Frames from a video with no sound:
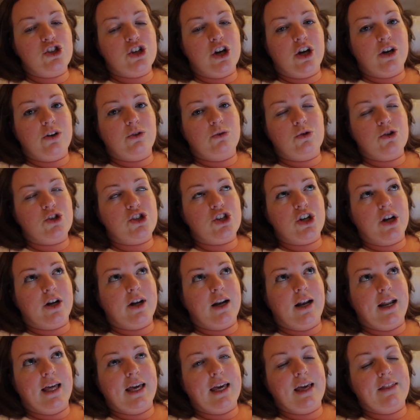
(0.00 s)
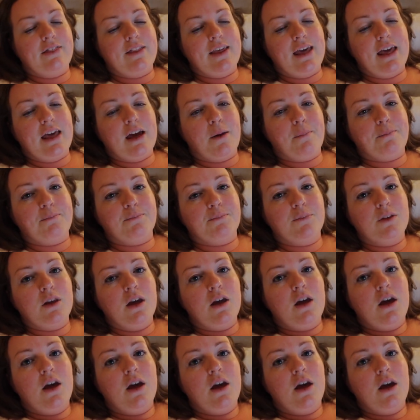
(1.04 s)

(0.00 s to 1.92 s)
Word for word: journal or journaling in the um,